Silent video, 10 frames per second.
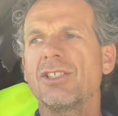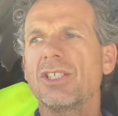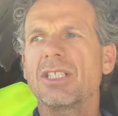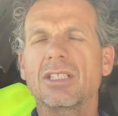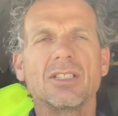
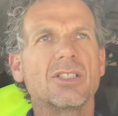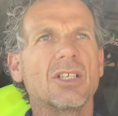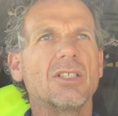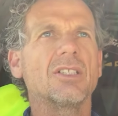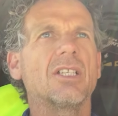she's
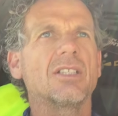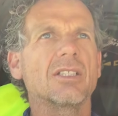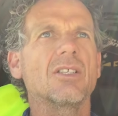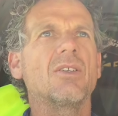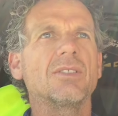concerned that the
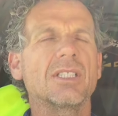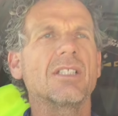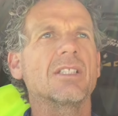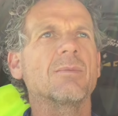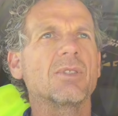solar
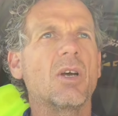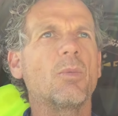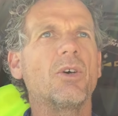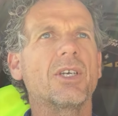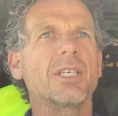system's not
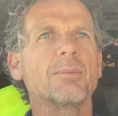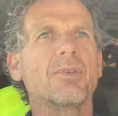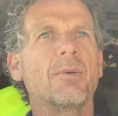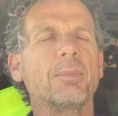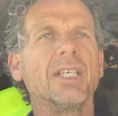working
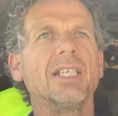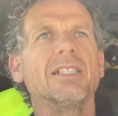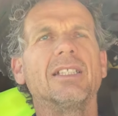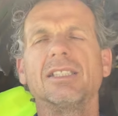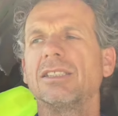properly.
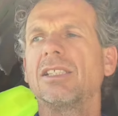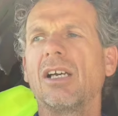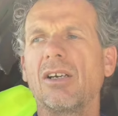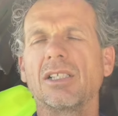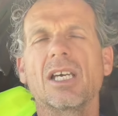So
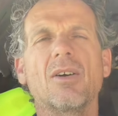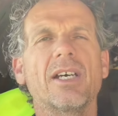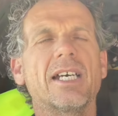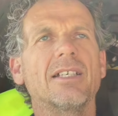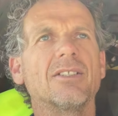I go
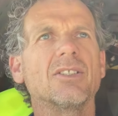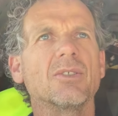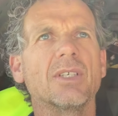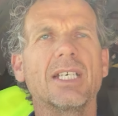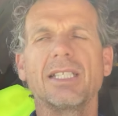out and do
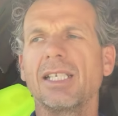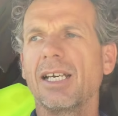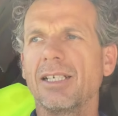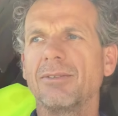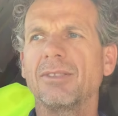a,
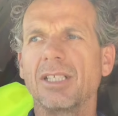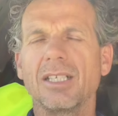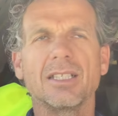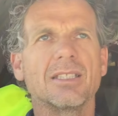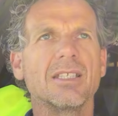uh,
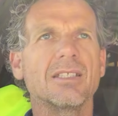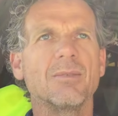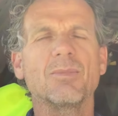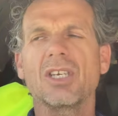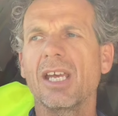a
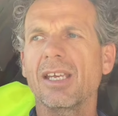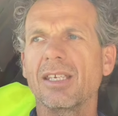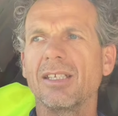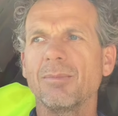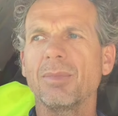system check
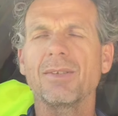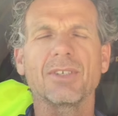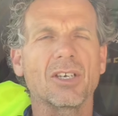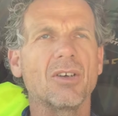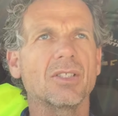and a bit of
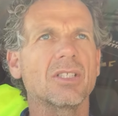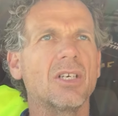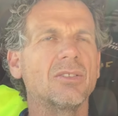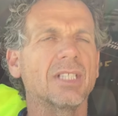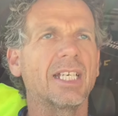a
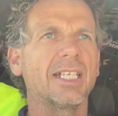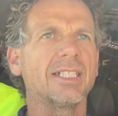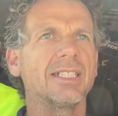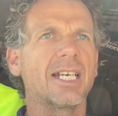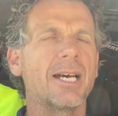consult,
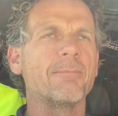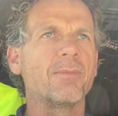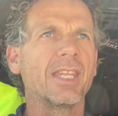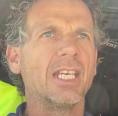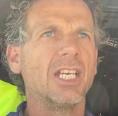and
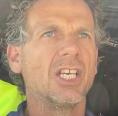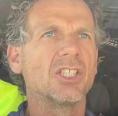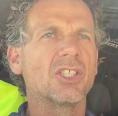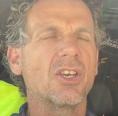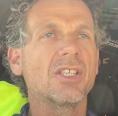
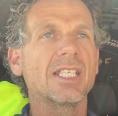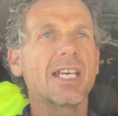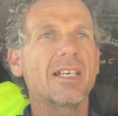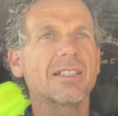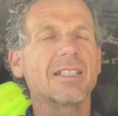um, turns
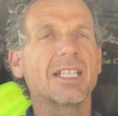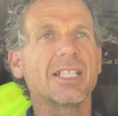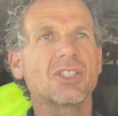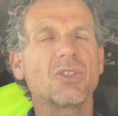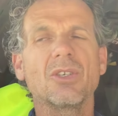out
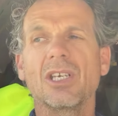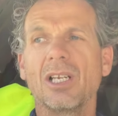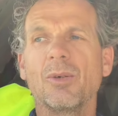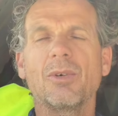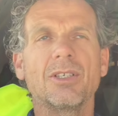there's two
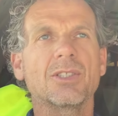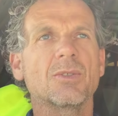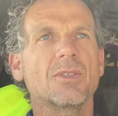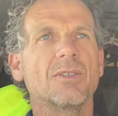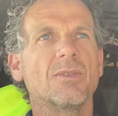kilowatts
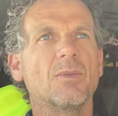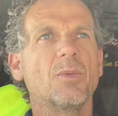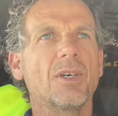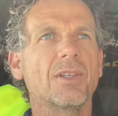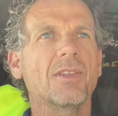
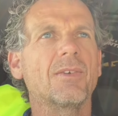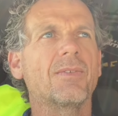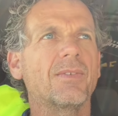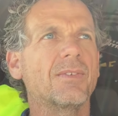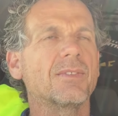worth of
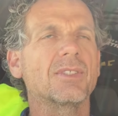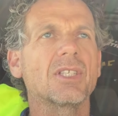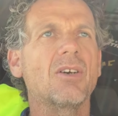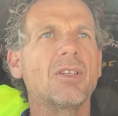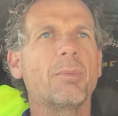
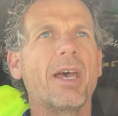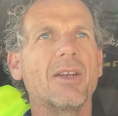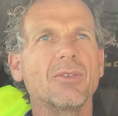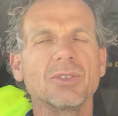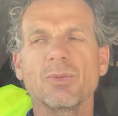solar
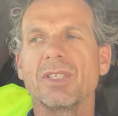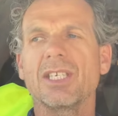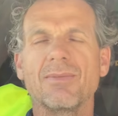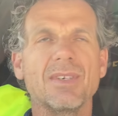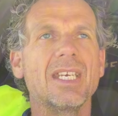panels which
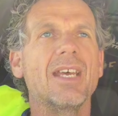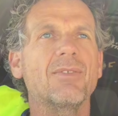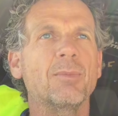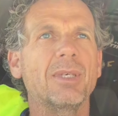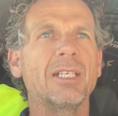have
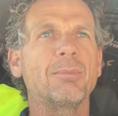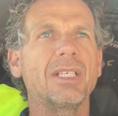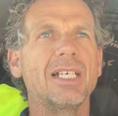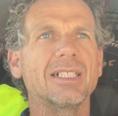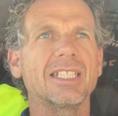never been
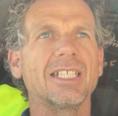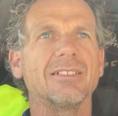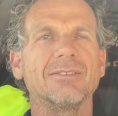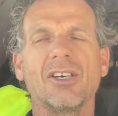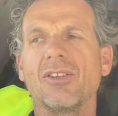plugged in
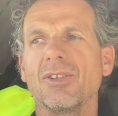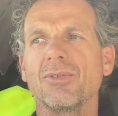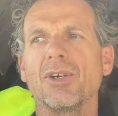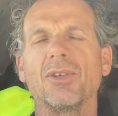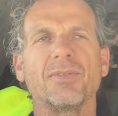on the
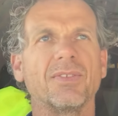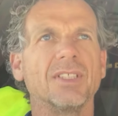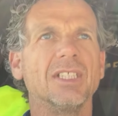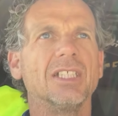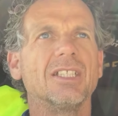roof.
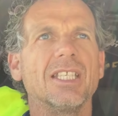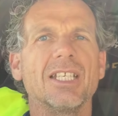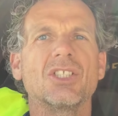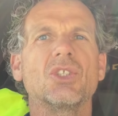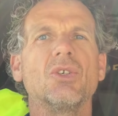The
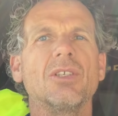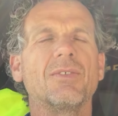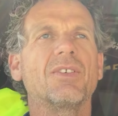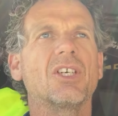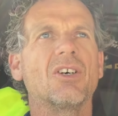
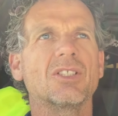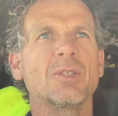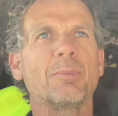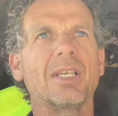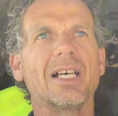installer forgot
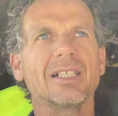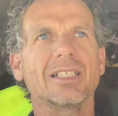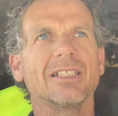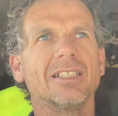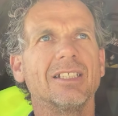to plug
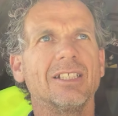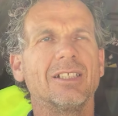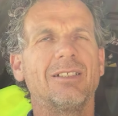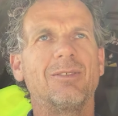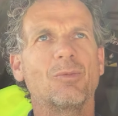
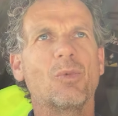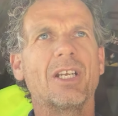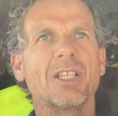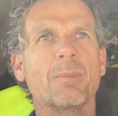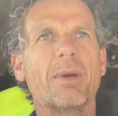
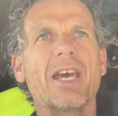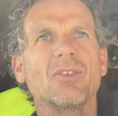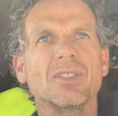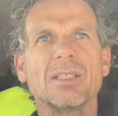one of the panels in